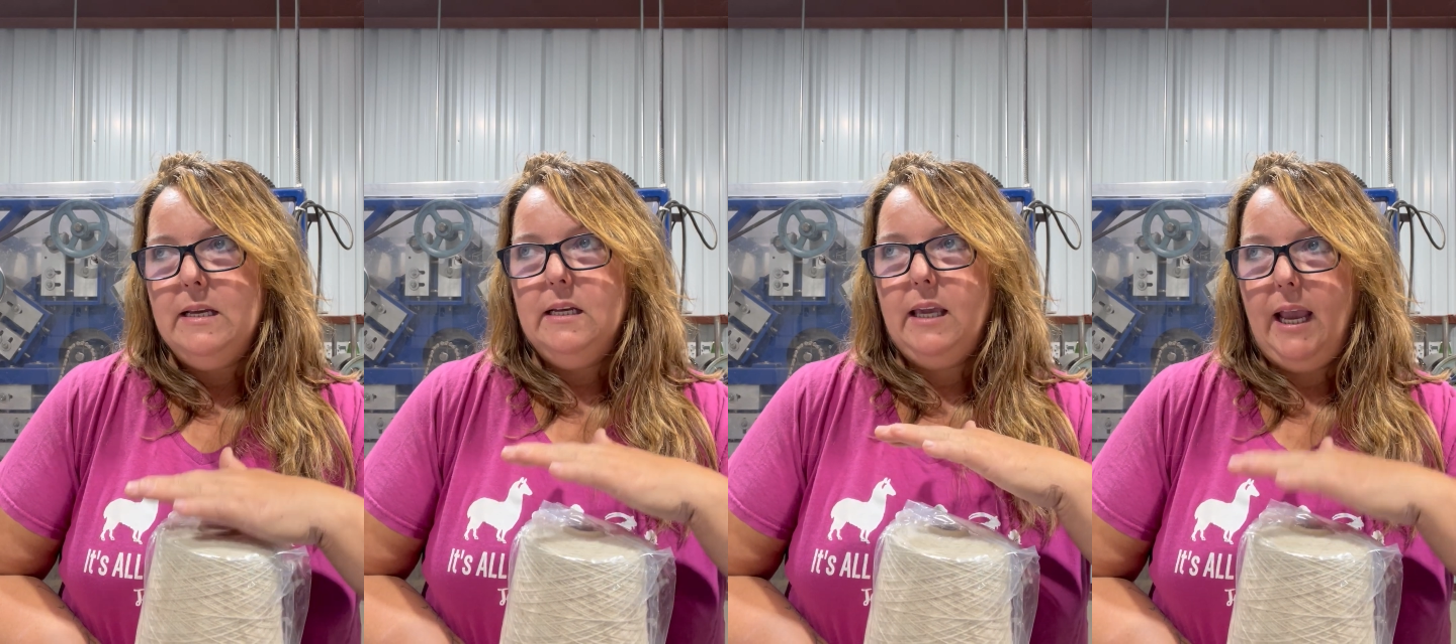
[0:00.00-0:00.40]

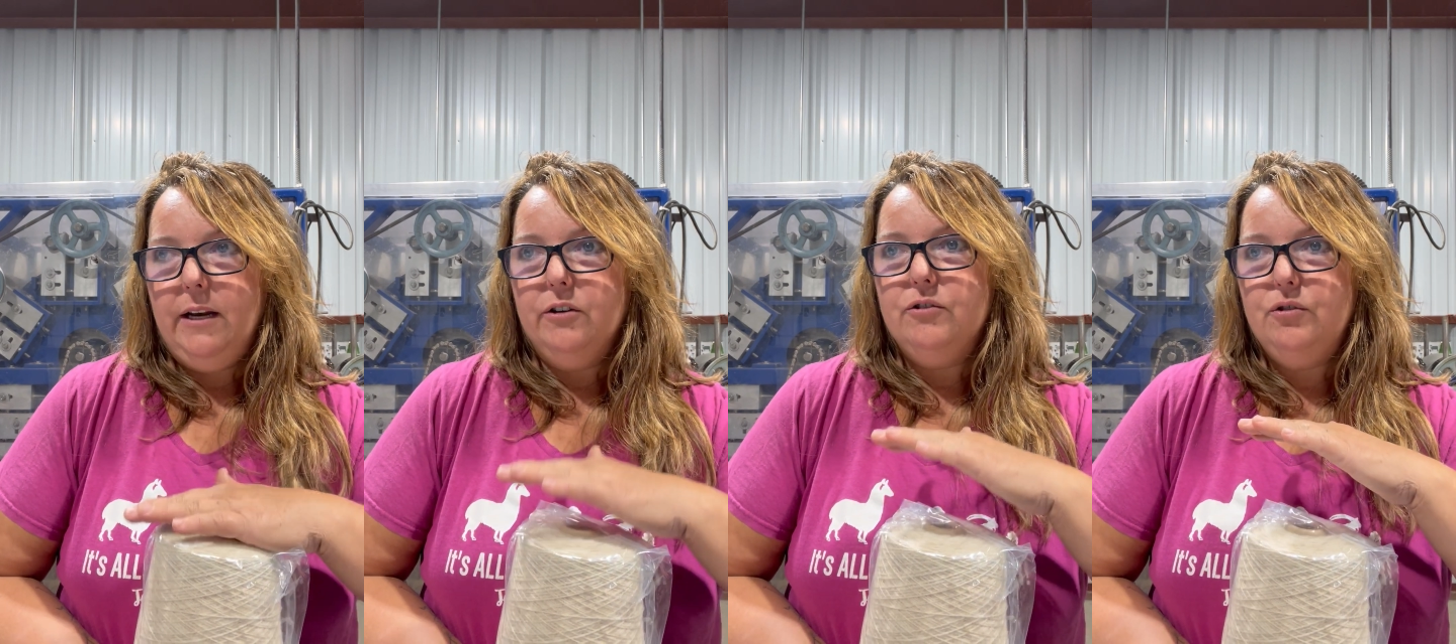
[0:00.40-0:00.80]

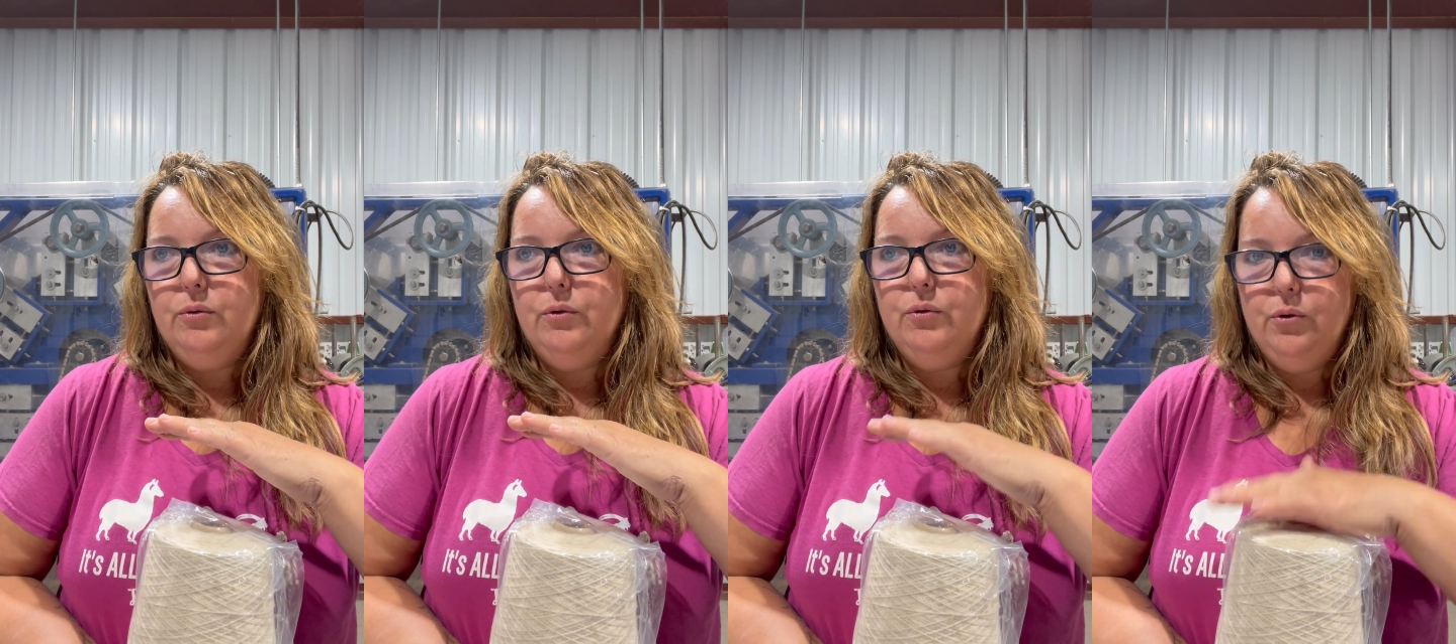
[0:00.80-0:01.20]
caters
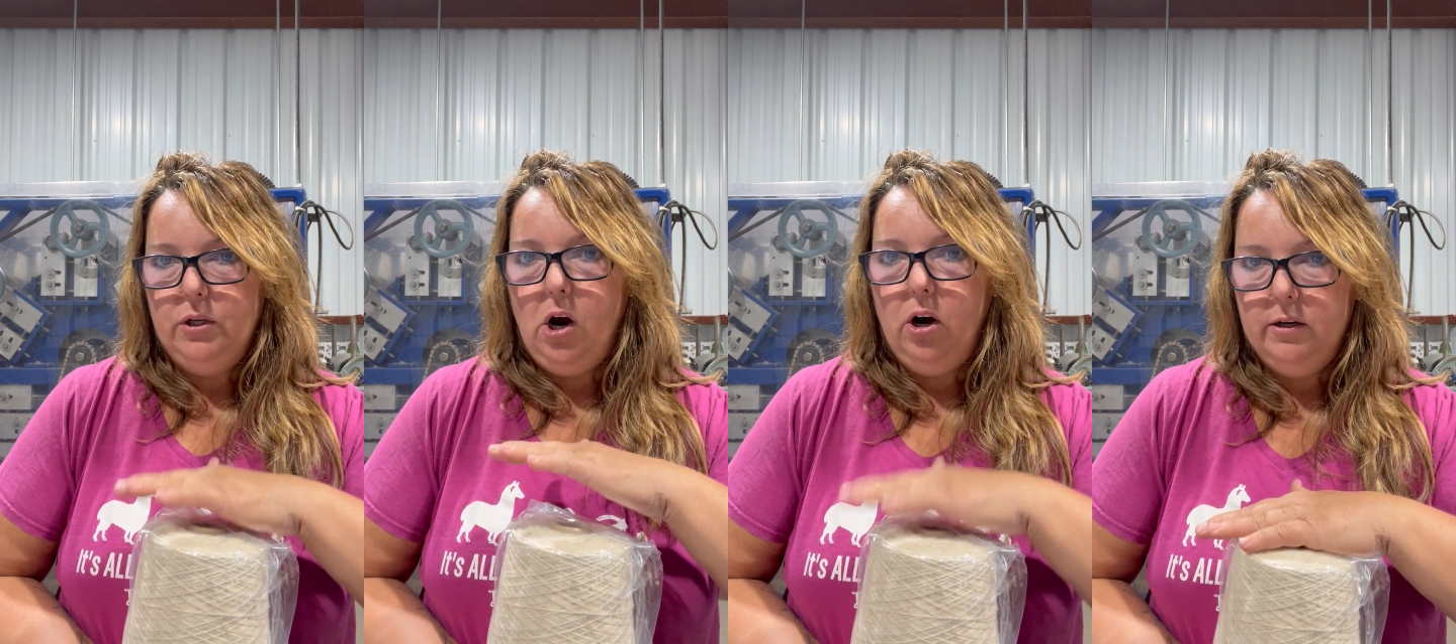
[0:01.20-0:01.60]
to a
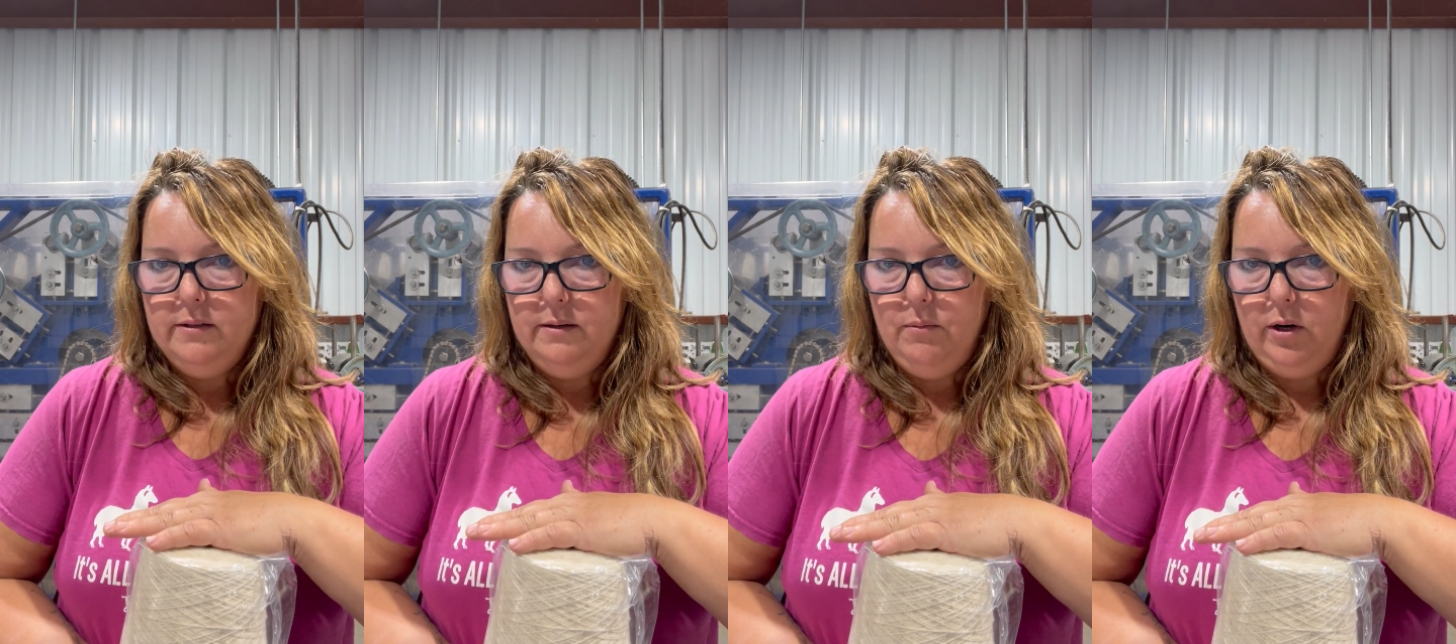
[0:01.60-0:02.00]
truly
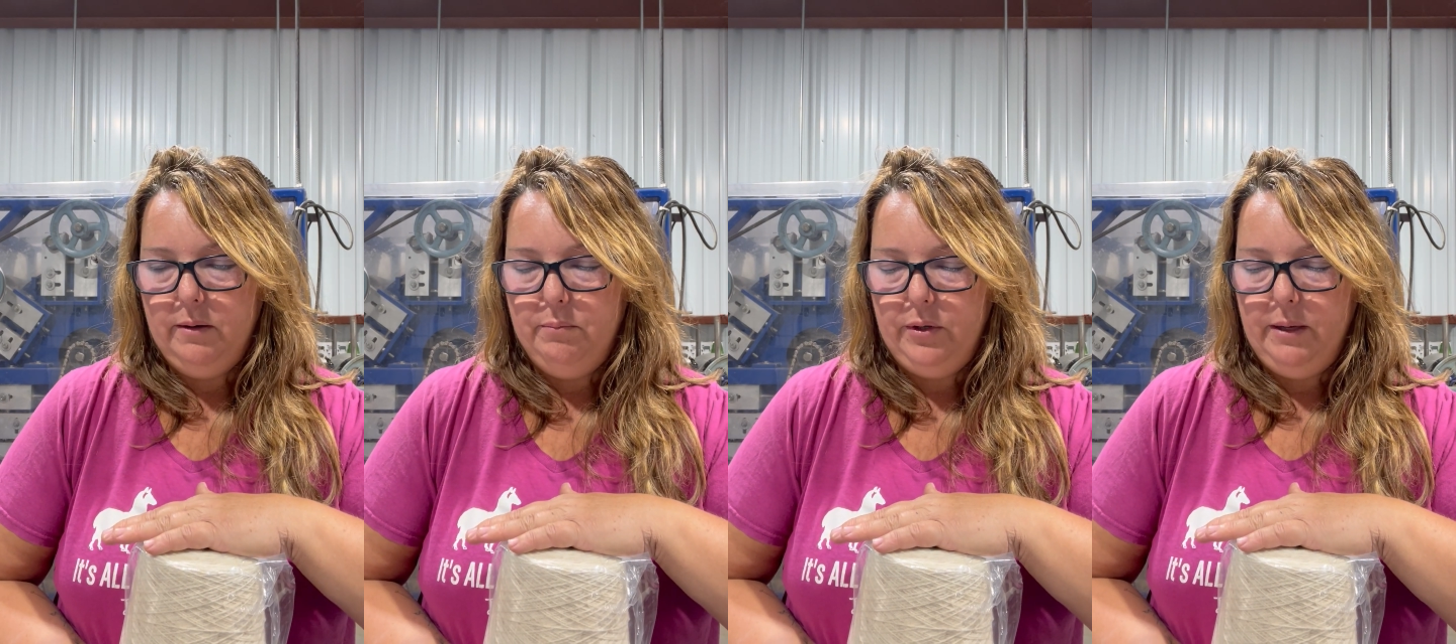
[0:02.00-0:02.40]
artisan
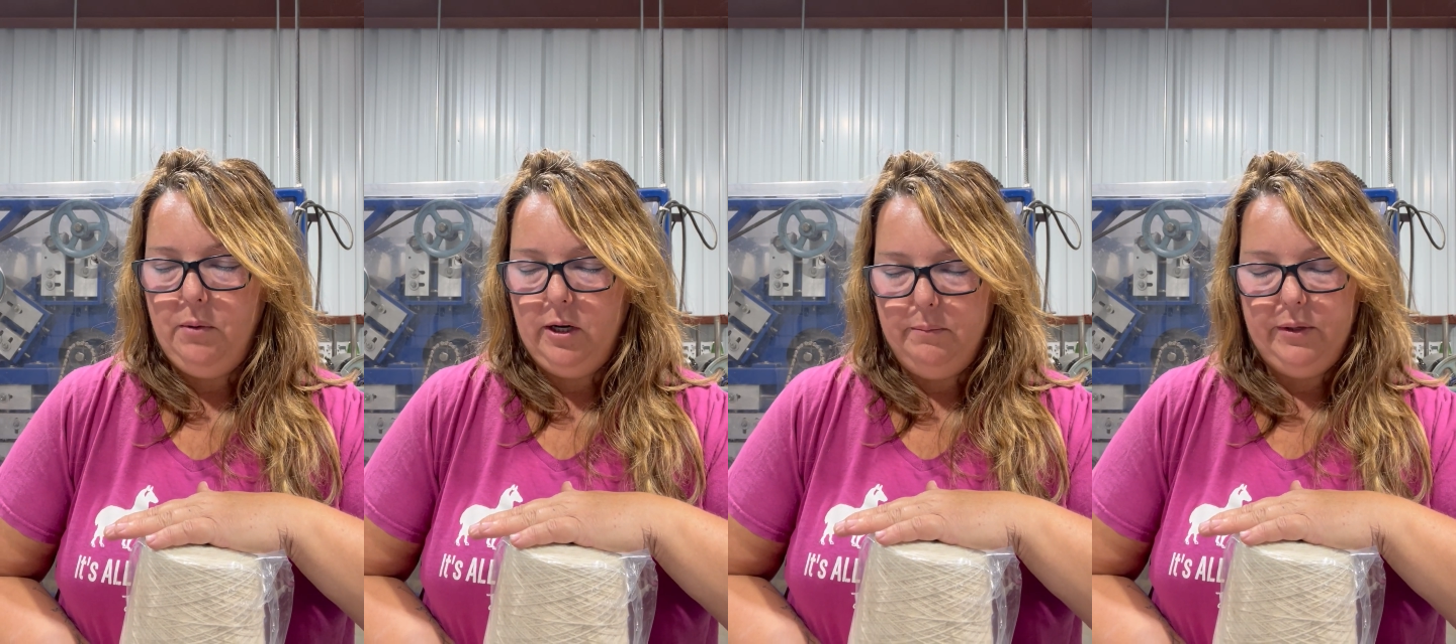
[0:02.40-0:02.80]

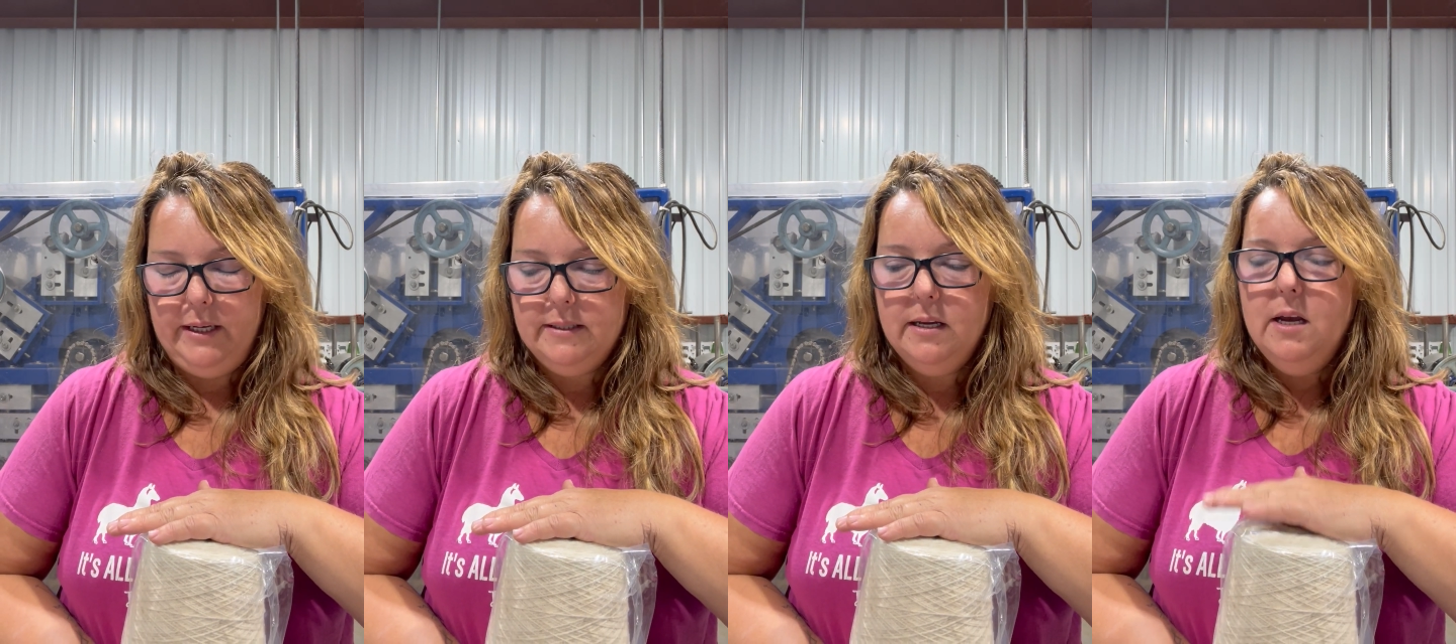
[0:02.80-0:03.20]

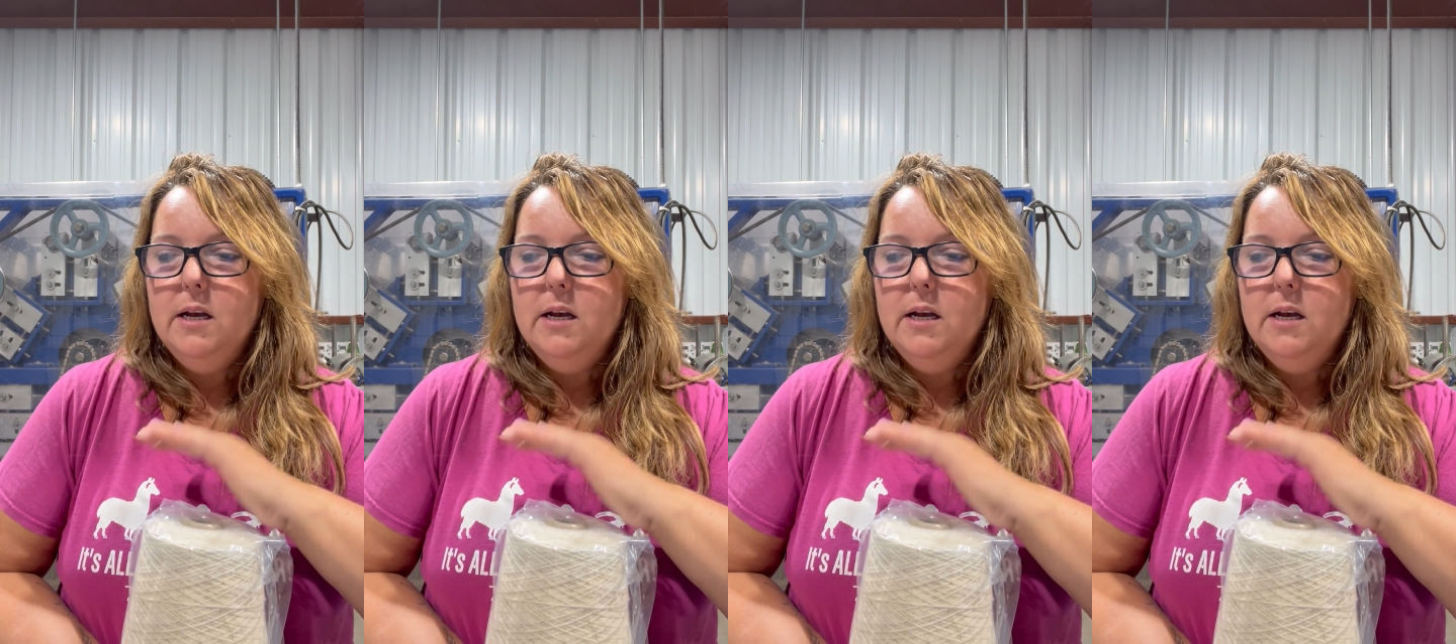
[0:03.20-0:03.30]
marketplace.